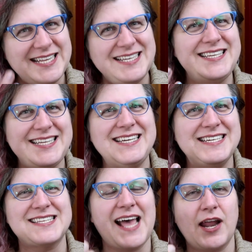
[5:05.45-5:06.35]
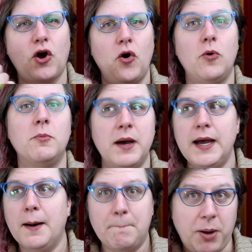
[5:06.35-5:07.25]
Indy is at home
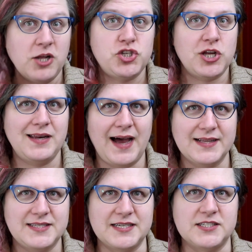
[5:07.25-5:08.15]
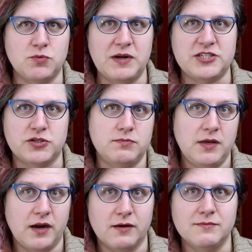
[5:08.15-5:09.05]
punching Nazis, which
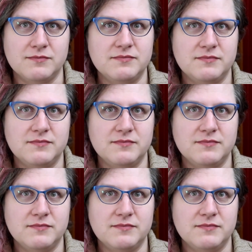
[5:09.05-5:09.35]
you know